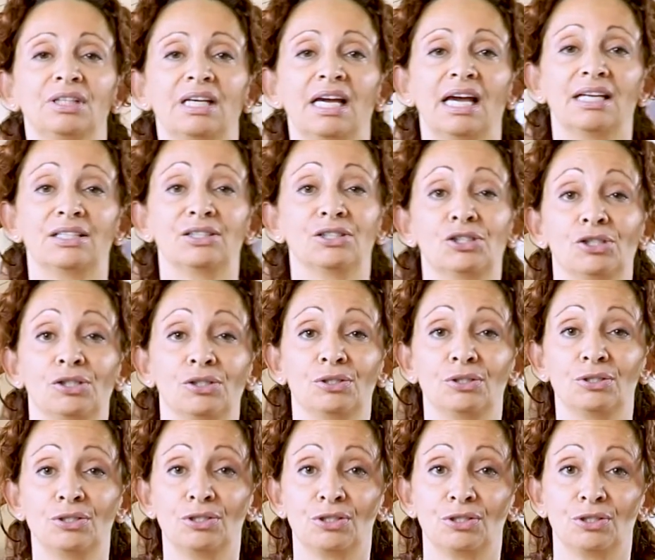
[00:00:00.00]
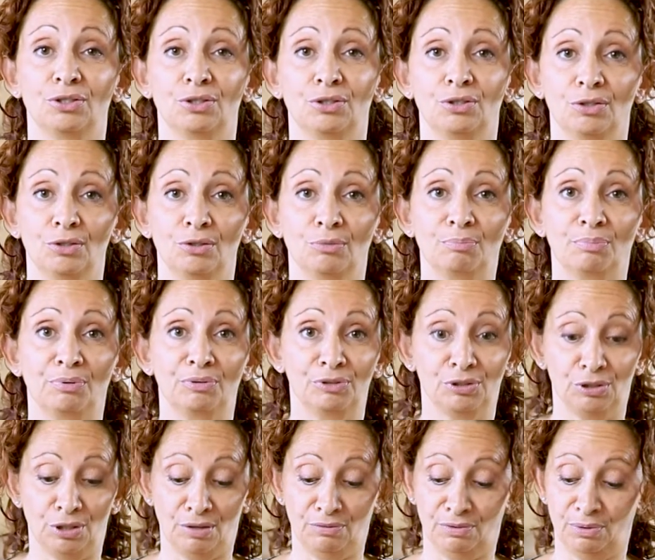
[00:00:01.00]
can choose to
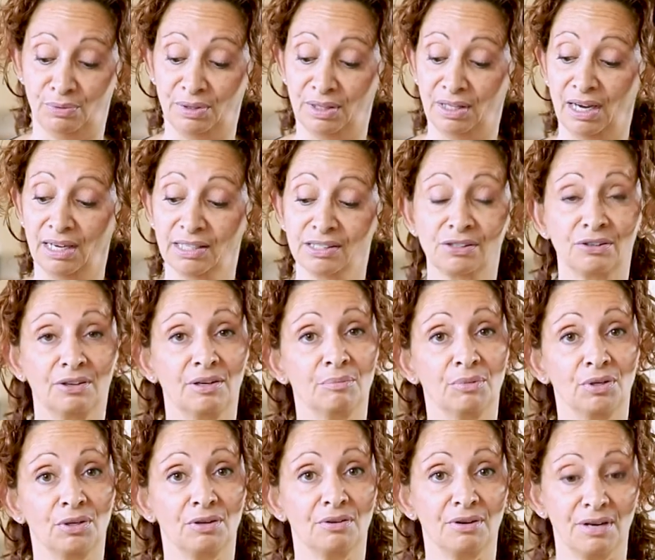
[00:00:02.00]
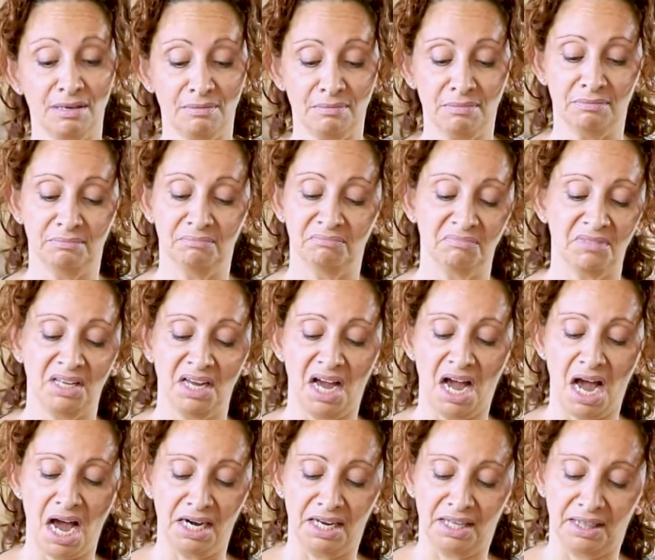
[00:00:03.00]
serve it with ice cream or cream.
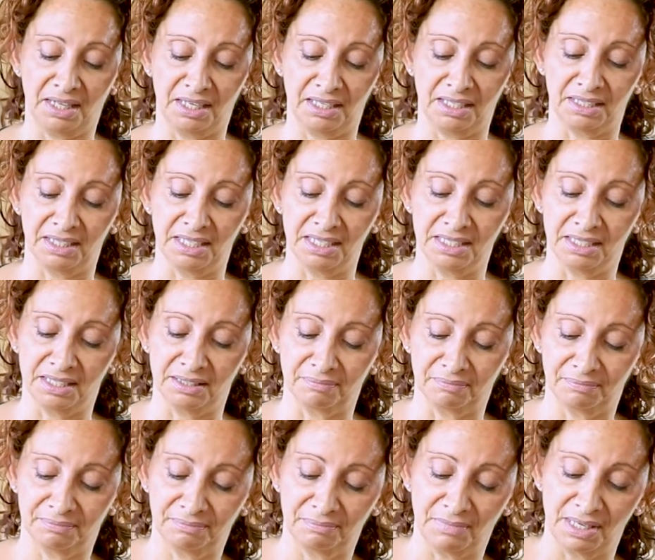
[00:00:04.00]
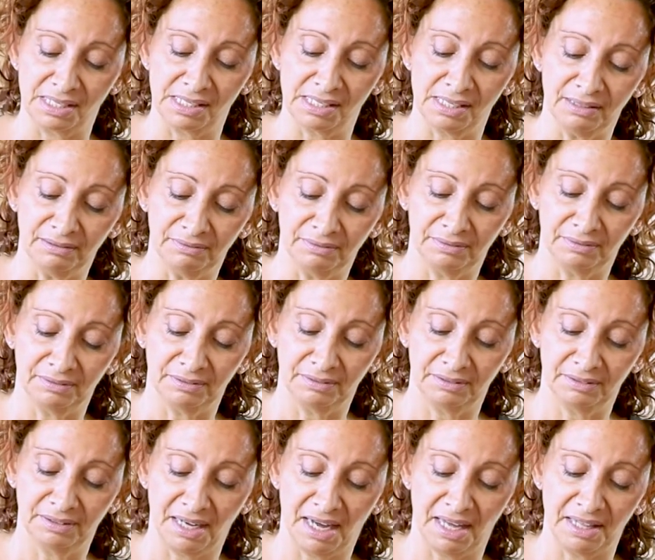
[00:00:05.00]
I don't think it needs it myself.
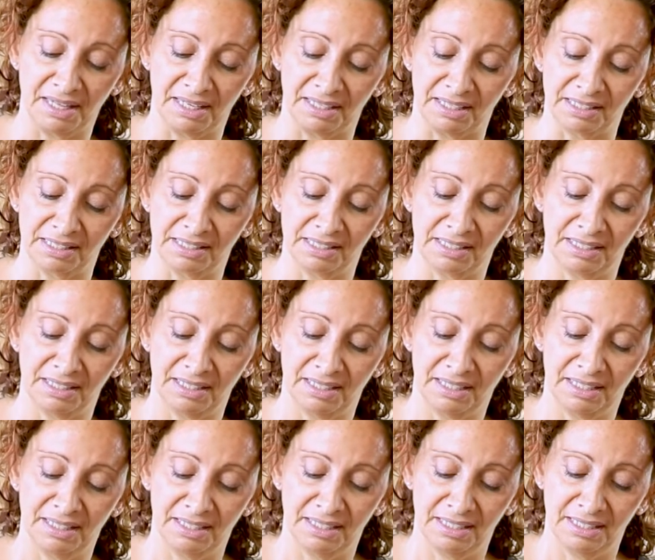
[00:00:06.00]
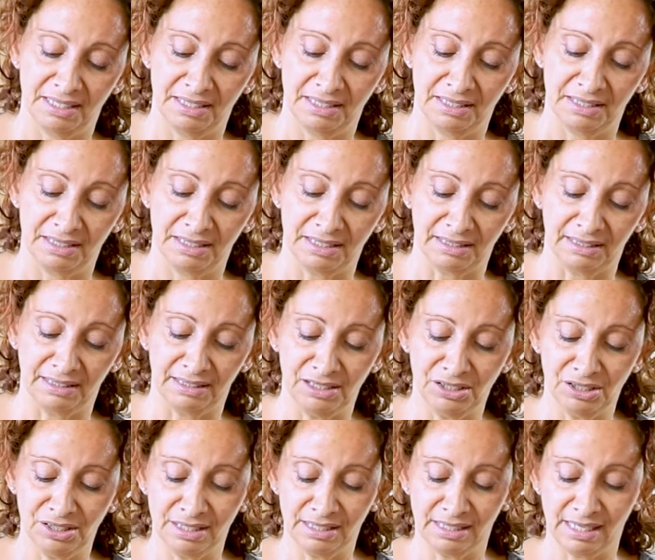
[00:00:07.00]
I think it's
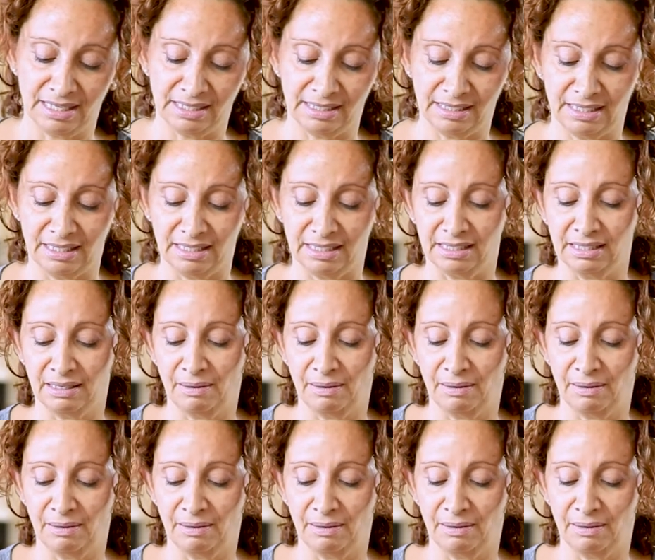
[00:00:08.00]
delicious as it is.